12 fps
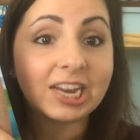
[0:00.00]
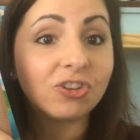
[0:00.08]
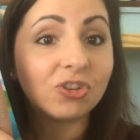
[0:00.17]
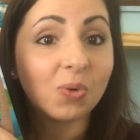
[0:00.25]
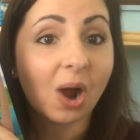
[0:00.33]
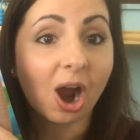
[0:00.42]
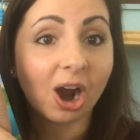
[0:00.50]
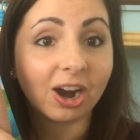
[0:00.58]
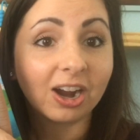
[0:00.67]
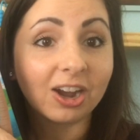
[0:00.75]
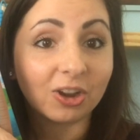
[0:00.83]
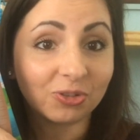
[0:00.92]
into
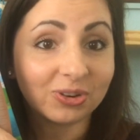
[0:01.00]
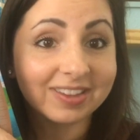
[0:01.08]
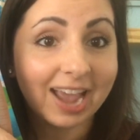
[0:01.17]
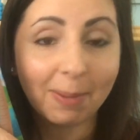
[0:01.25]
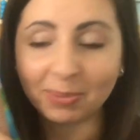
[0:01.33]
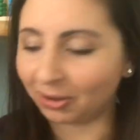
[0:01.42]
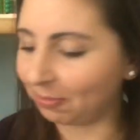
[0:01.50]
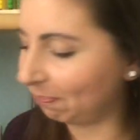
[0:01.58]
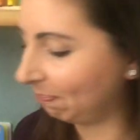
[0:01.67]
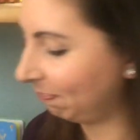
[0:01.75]
our country's capital.